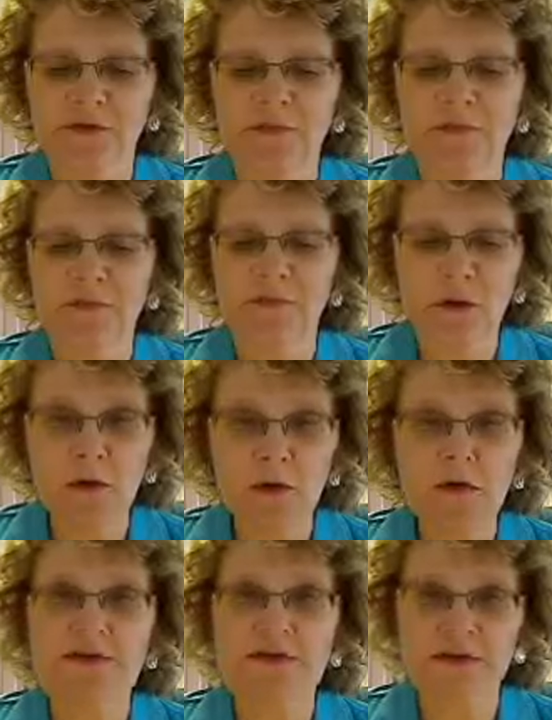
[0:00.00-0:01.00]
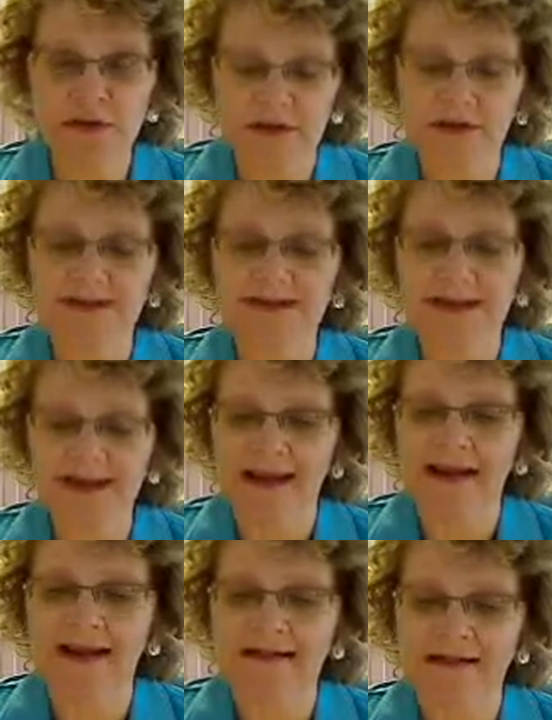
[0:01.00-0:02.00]
for both children's and
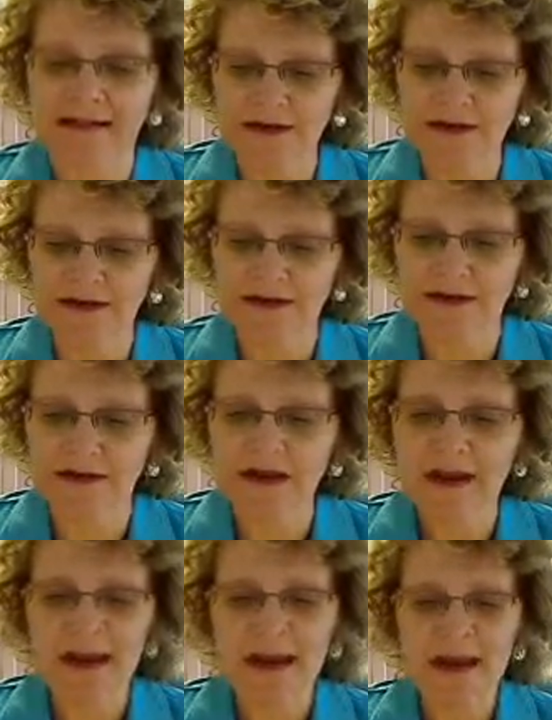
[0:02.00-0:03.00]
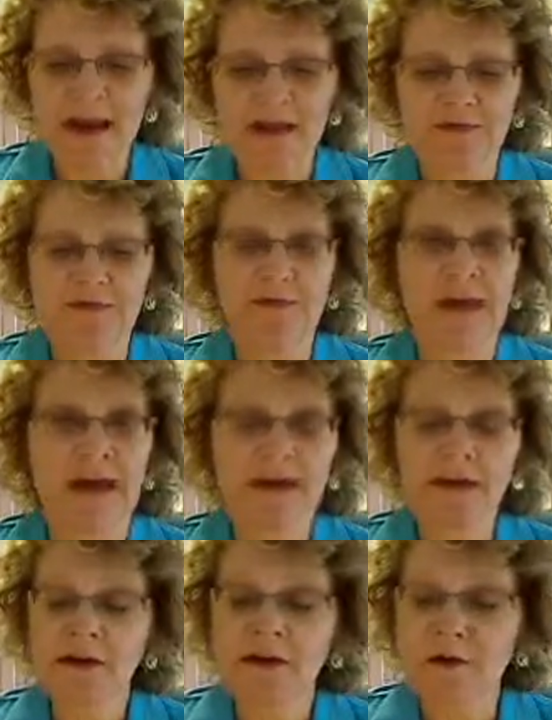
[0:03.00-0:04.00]
adolescent literature. If you've had
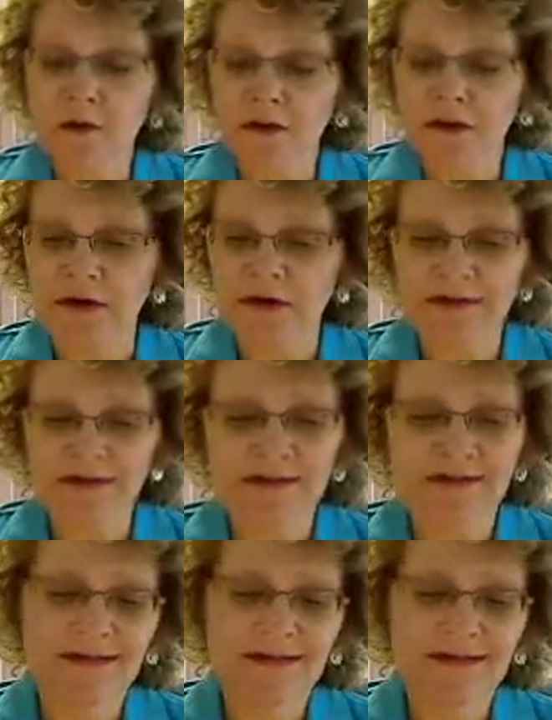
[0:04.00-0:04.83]
a course,